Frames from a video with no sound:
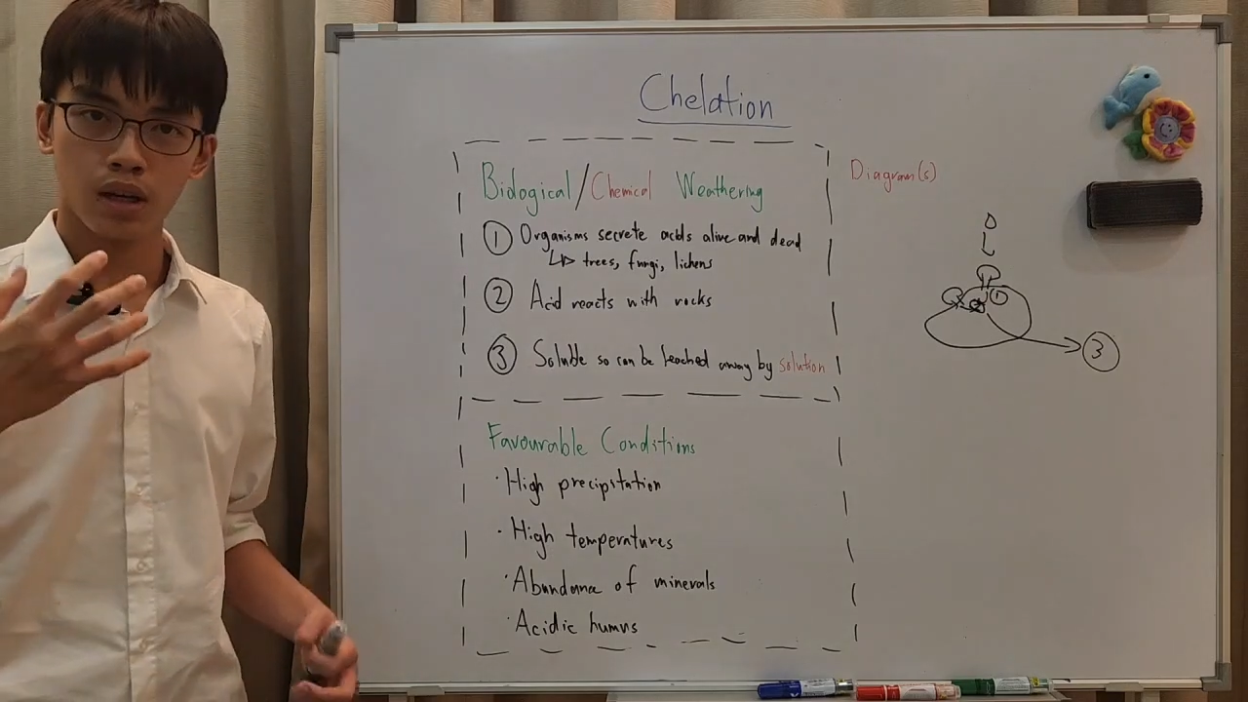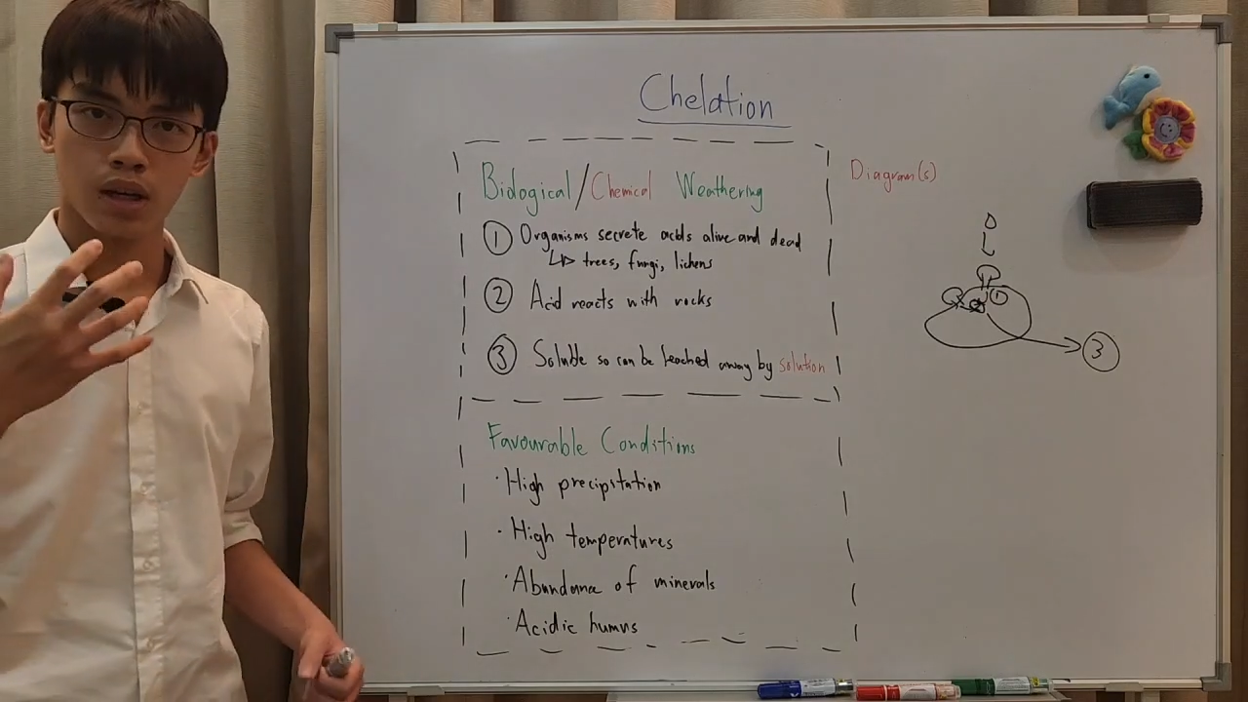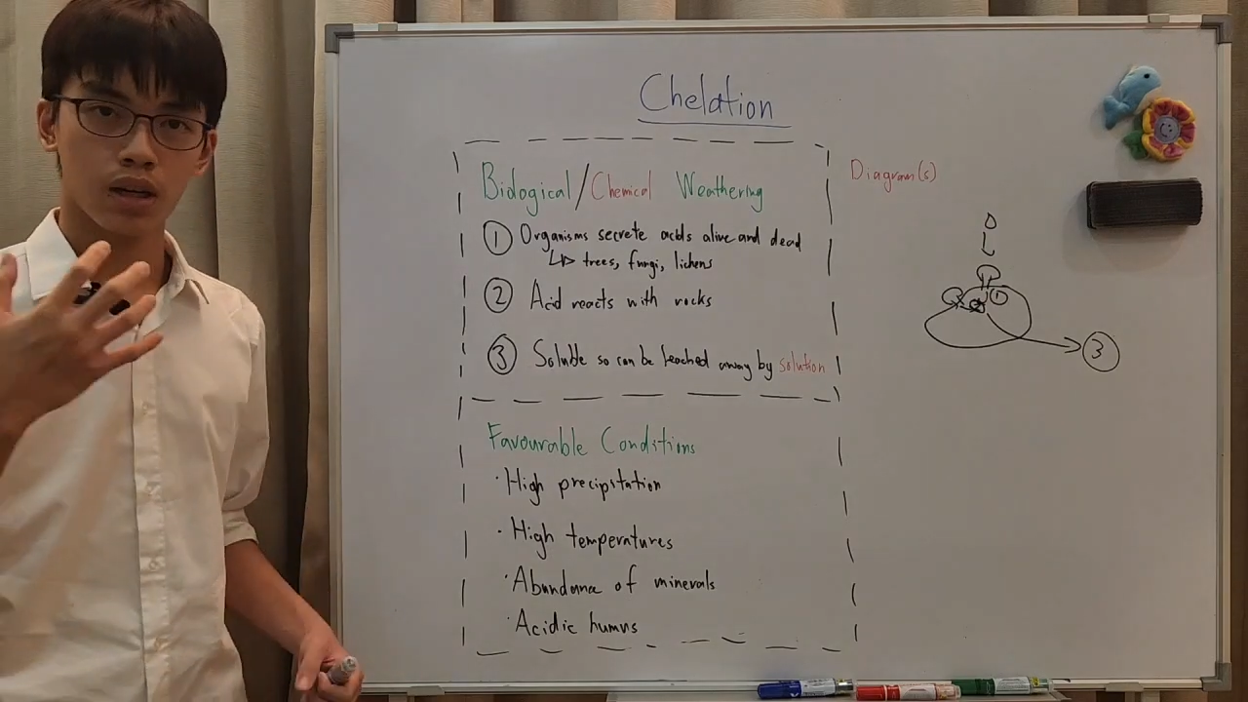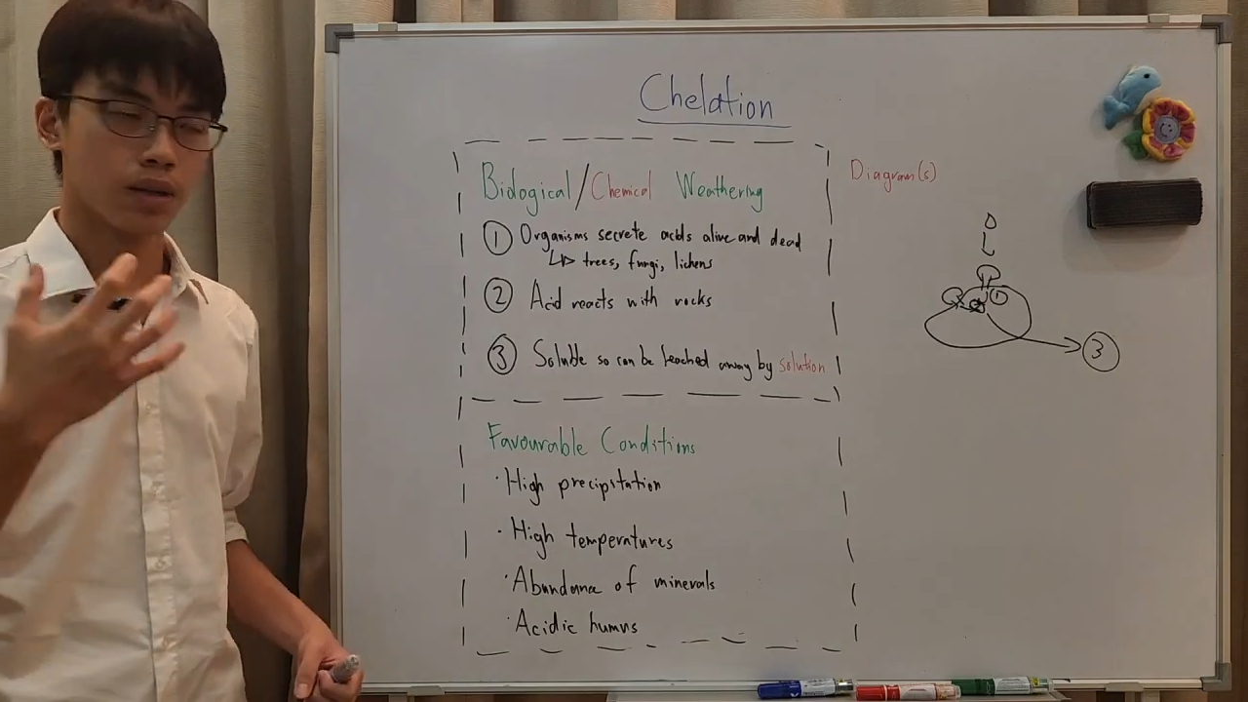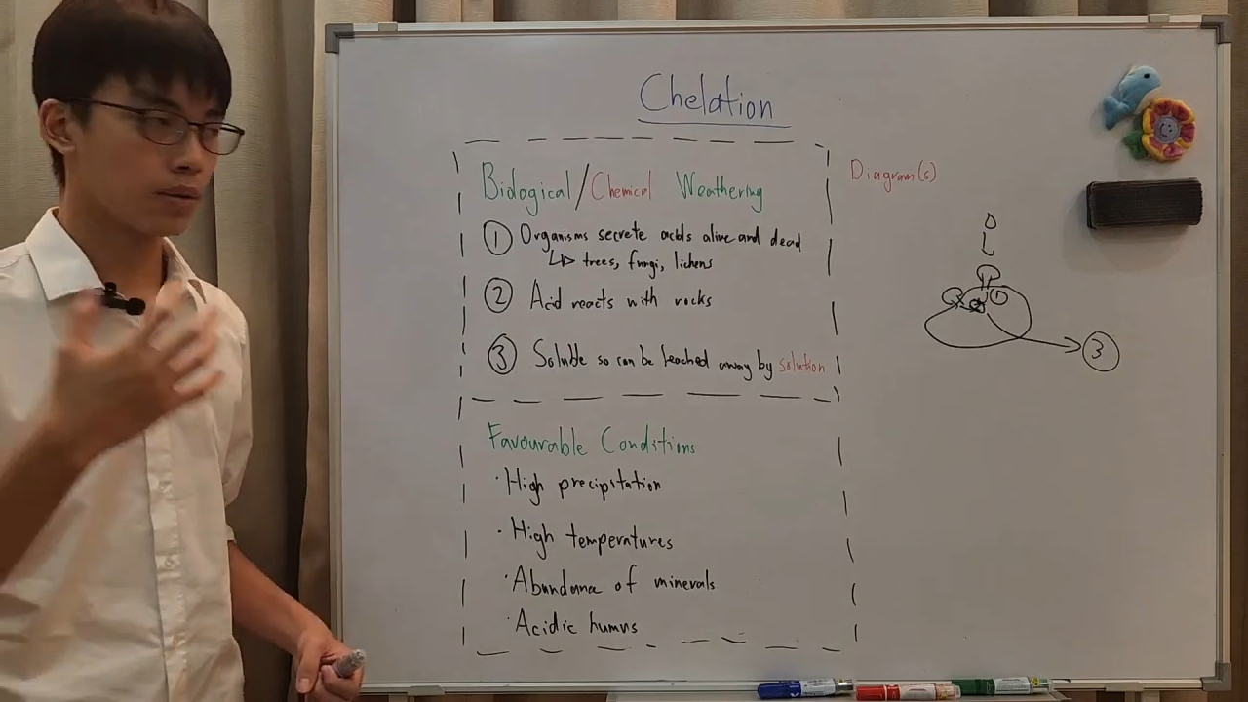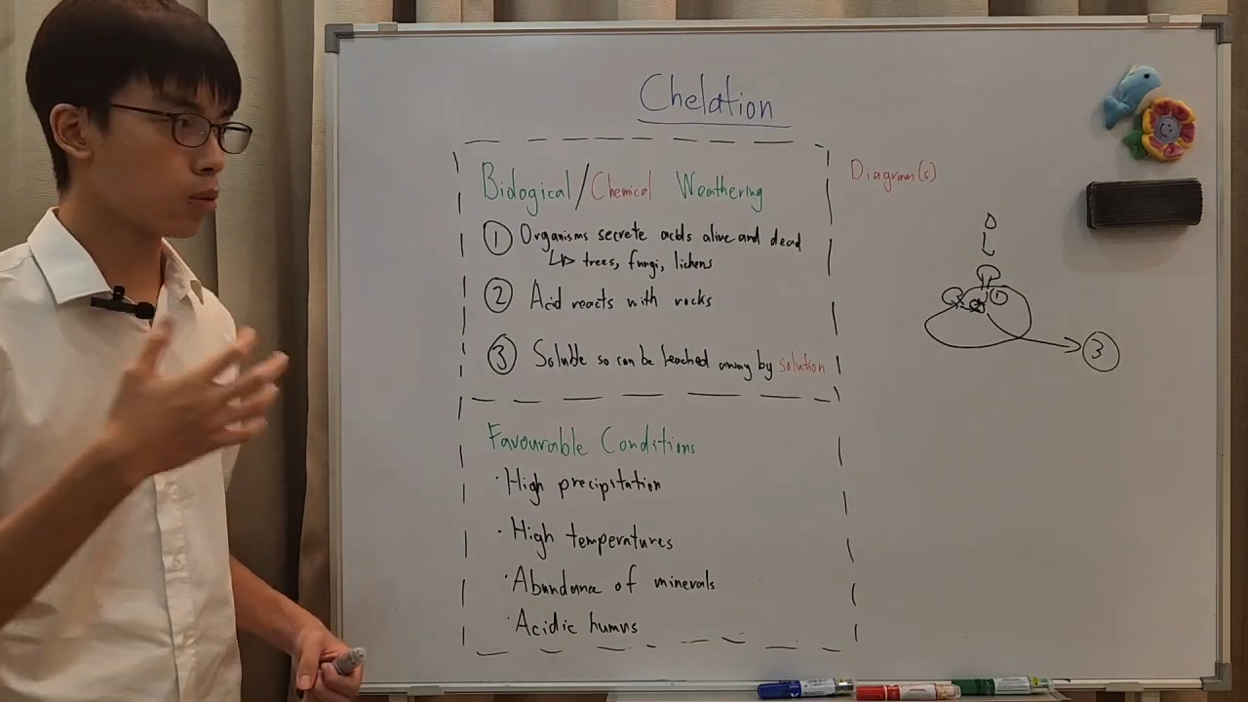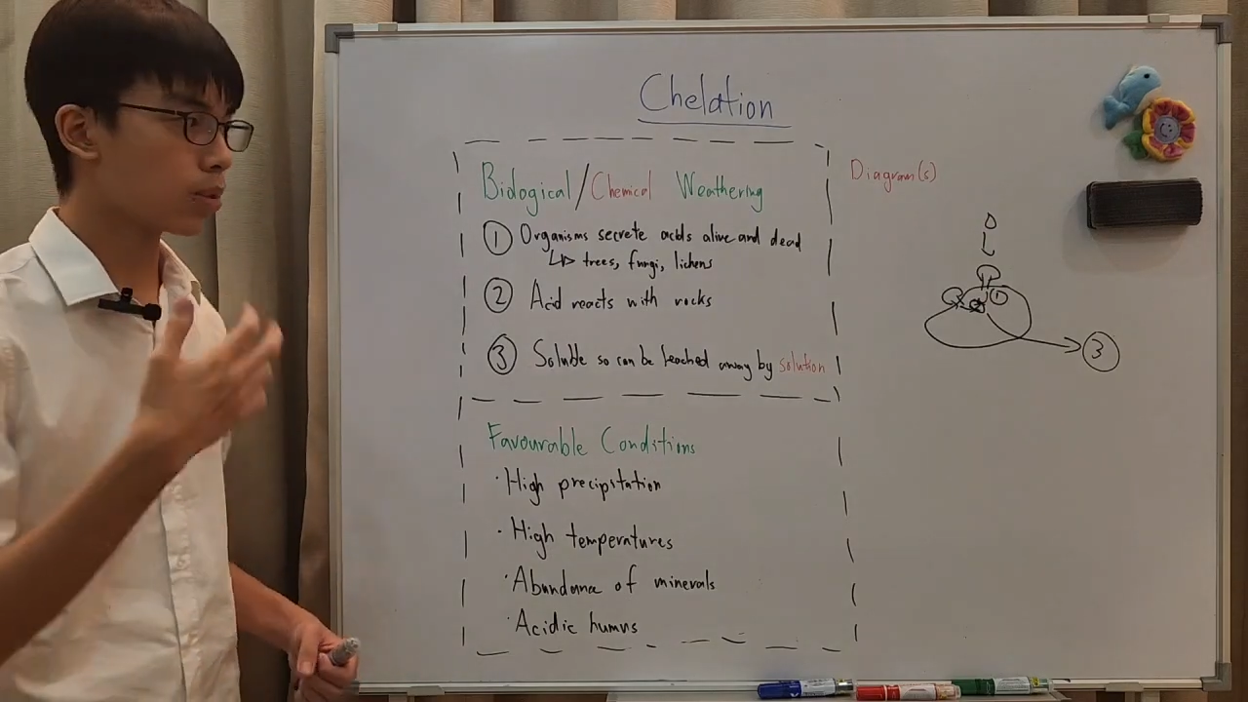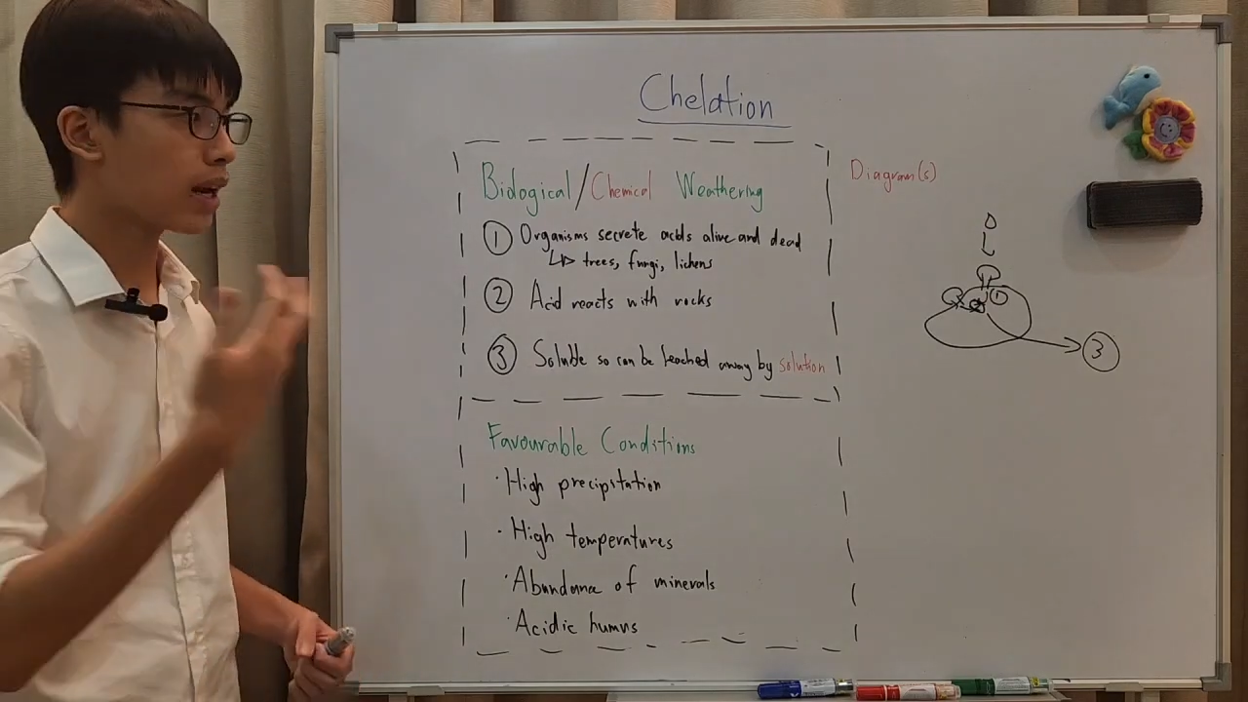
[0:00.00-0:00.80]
your